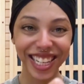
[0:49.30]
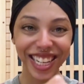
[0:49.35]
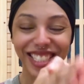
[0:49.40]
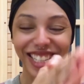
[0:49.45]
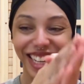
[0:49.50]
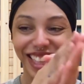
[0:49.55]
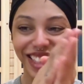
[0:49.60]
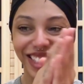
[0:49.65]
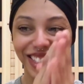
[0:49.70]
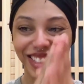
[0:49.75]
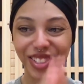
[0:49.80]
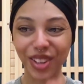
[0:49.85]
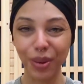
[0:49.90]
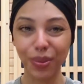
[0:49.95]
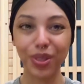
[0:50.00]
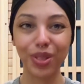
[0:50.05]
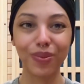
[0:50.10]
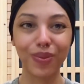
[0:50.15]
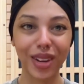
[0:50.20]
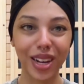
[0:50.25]
check the
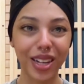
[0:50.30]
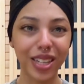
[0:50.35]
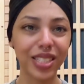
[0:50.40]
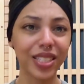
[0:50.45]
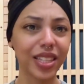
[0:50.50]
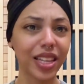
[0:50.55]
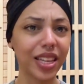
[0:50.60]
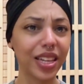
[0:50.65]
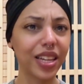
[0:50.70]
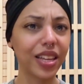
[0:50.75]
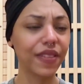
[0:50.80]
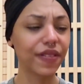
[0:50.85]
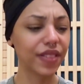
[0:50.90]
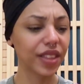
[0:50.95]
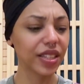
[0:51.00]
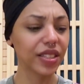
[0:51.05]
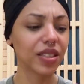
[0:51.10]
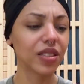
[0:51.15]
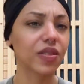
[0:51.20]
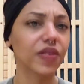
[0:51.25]
description box, and if
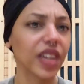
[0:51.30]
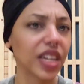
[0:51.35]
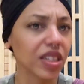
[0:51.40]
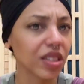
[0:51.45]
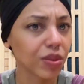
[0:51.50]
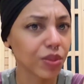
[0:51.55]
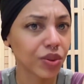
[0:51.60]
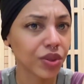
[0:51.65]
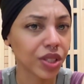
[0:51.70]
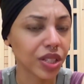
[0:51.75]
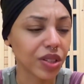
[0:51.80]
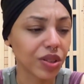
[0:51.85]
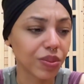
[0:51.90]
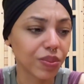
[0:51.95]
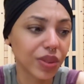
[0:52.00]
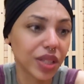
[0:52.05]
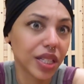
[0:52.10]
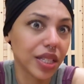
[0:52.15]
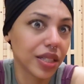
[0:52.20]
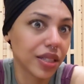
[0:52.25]
this is valuable to you,
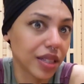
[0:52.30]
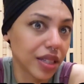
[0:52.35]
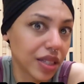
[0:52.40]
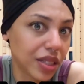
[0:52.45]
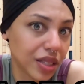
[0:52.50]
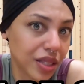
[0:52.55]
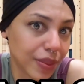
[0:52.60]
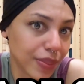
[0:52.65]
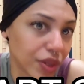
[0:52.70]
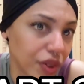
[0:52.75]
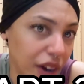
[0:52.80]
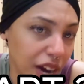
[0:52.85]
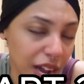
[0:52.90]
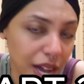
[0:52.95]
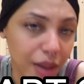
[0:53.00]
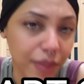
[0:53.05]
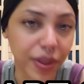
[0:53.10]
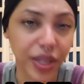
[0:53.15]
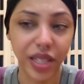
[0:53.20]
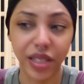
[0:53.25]
please hit
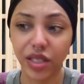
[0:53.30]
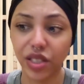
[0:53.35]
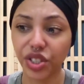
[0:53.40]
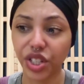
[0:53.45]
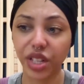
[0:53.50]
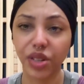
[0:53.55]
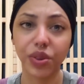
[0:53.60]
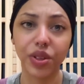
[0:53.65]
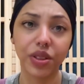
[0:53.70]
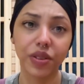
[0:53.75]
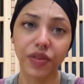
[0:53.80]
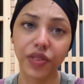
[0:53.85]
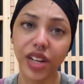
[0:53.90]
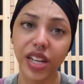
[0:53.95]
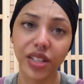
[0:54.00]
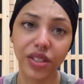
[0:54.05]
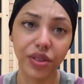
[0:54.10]
subscribe and share with a friend,